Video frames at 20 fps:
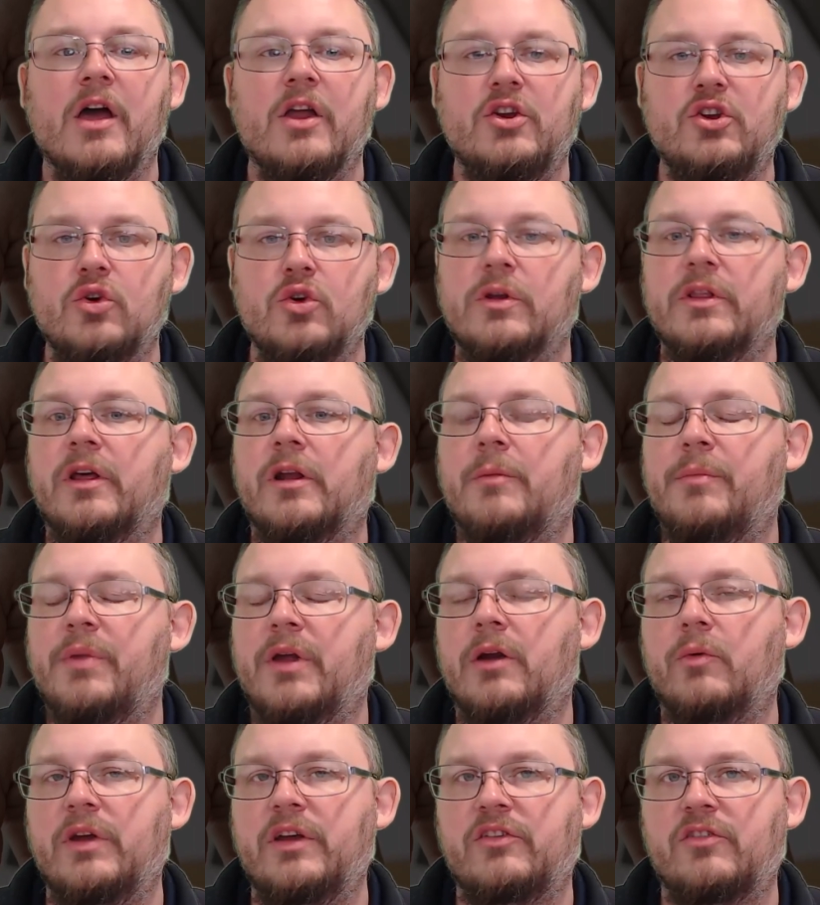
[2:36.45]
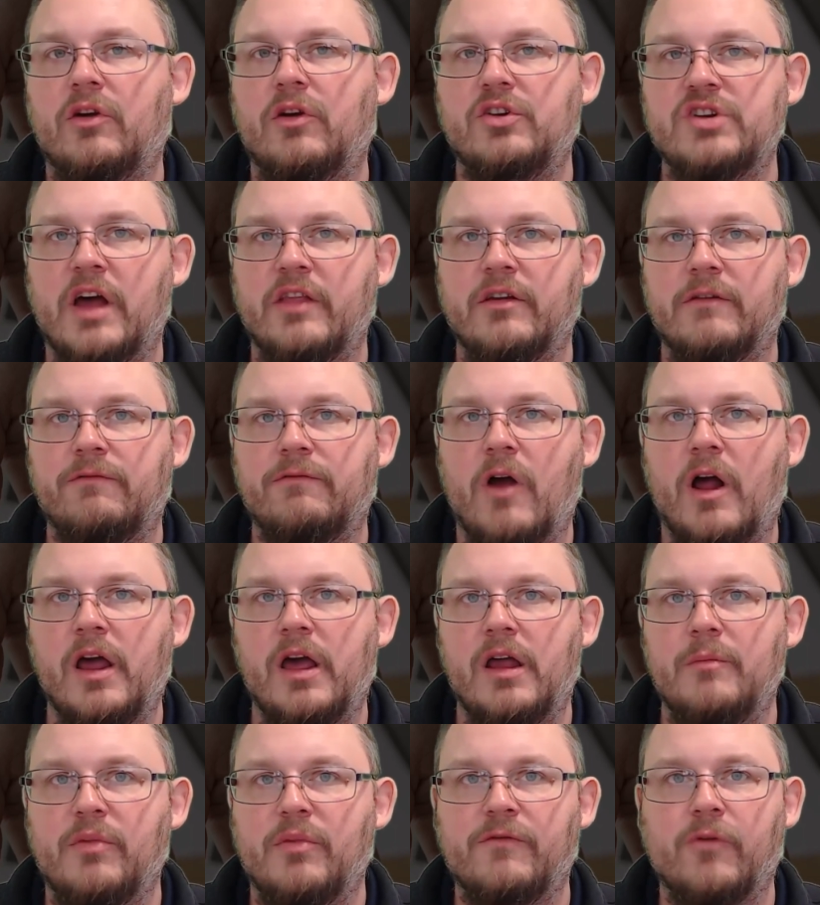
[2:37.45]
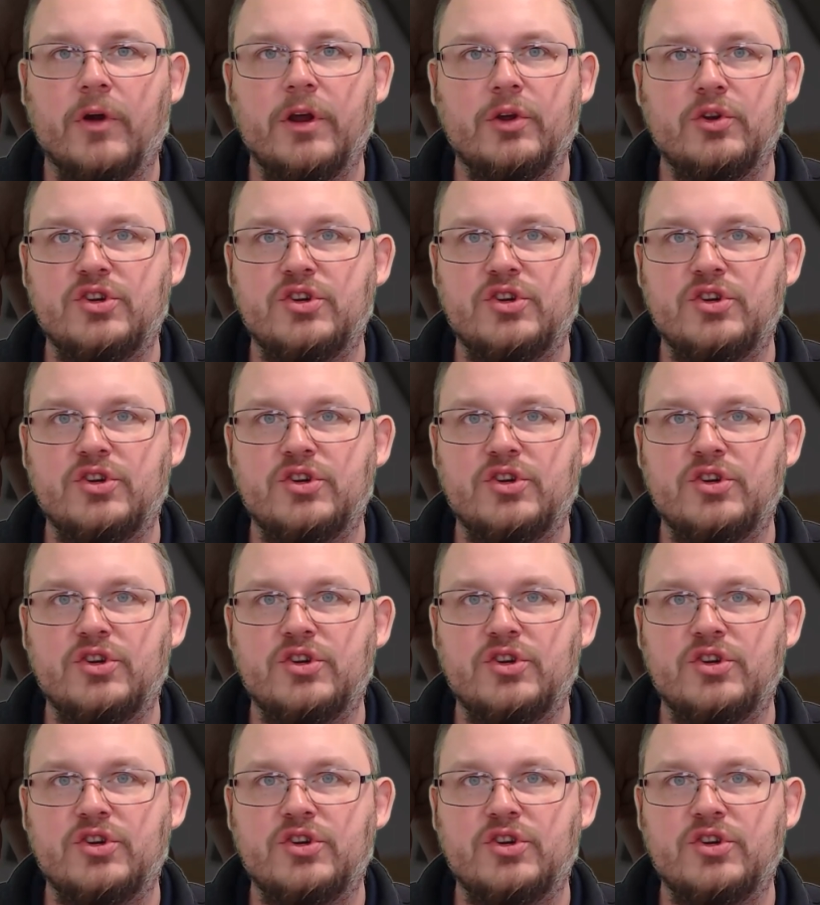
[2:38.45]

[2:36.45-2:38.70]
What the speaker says: Do a little bit of research on the front end before you